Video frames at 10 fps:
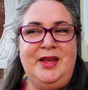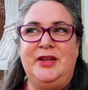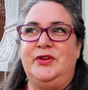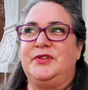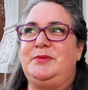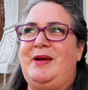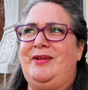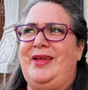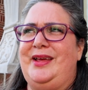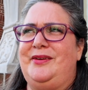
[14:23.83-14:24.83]
you'll smell
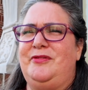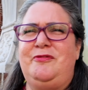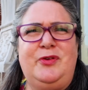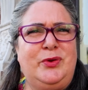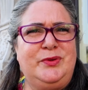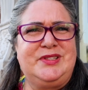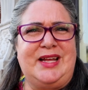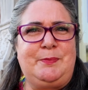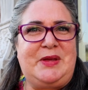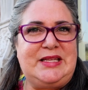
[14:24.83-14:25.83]
like foods
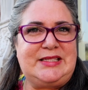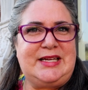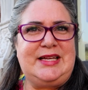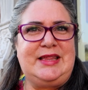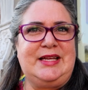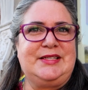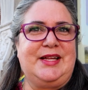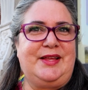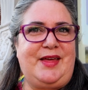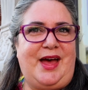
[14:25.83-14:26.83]
like pizza and things
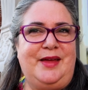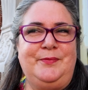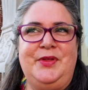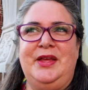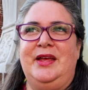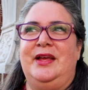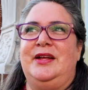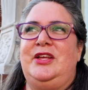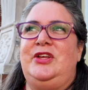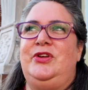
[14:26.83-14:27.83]
like that.
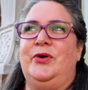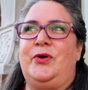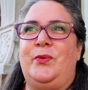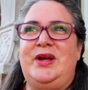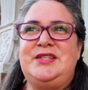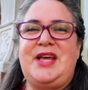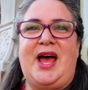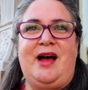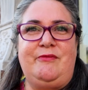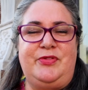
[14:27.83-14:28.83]
You're going to
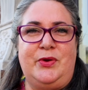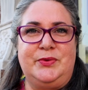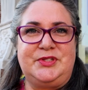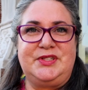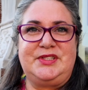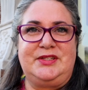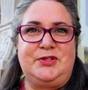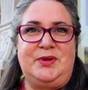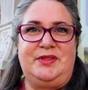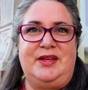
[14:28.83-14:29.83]
have those
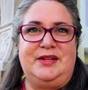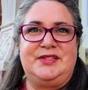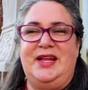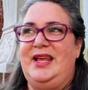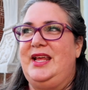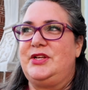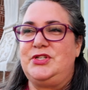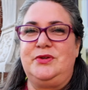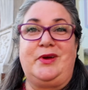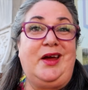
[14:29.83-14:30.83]
sensory things hit
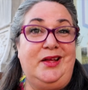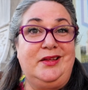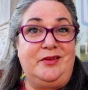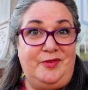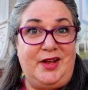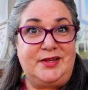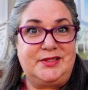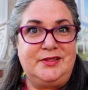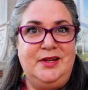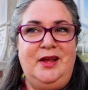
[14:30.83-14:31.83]
you kind of in the face.
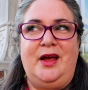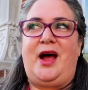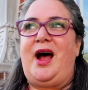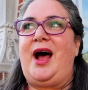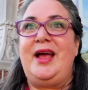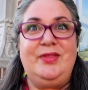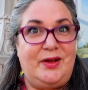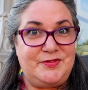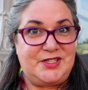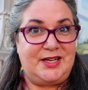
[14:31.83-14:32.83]
I
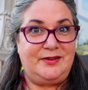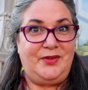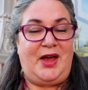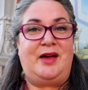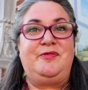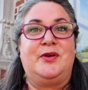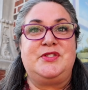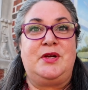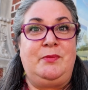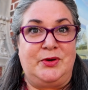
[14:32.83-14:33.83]
loved it. I felt
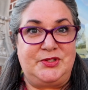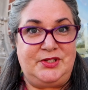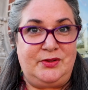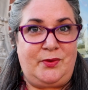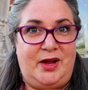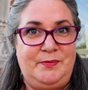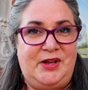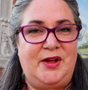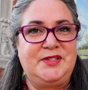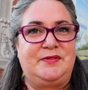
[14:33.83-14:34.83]
immersed in the ride
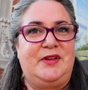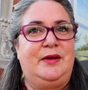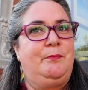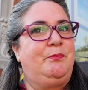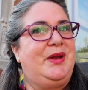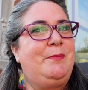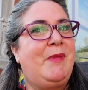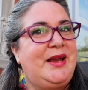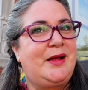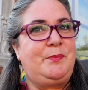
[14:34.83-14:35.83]
because of it, but it
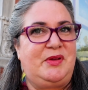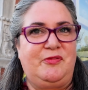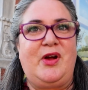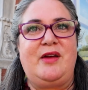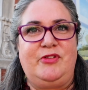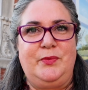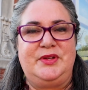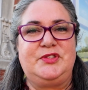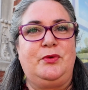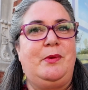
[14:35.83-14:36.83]
might not be for
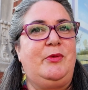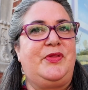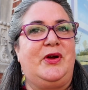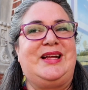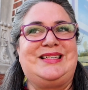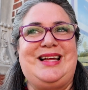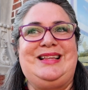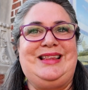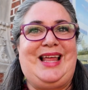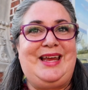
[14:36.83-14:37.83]
everyone. So remember, there is a
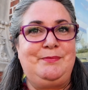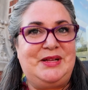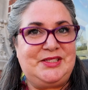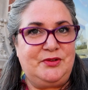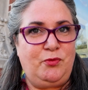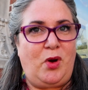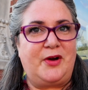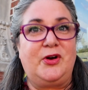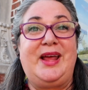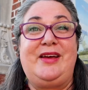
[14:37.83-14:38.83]
light mist of
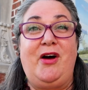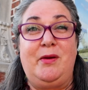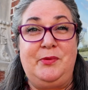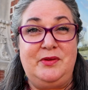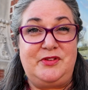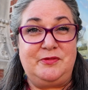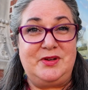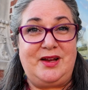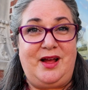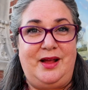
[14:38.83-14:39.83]
water a couple of
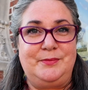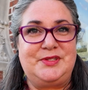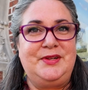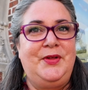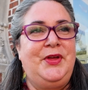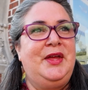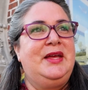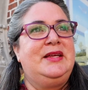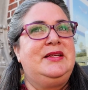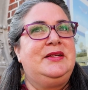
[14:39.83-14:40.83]
different times,
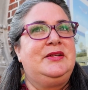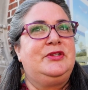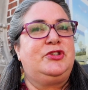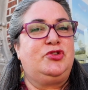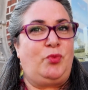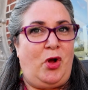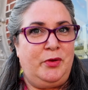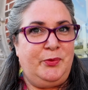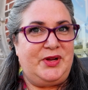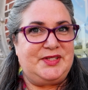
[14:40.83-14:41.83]

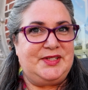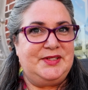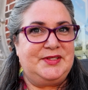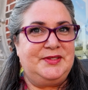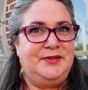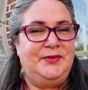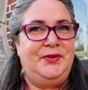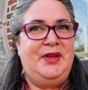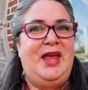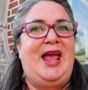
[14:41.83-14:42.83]
strong breezes,
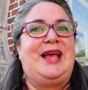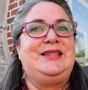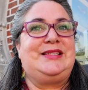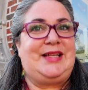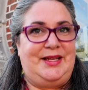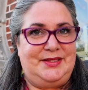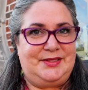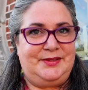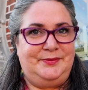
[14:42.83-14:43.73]
and scents.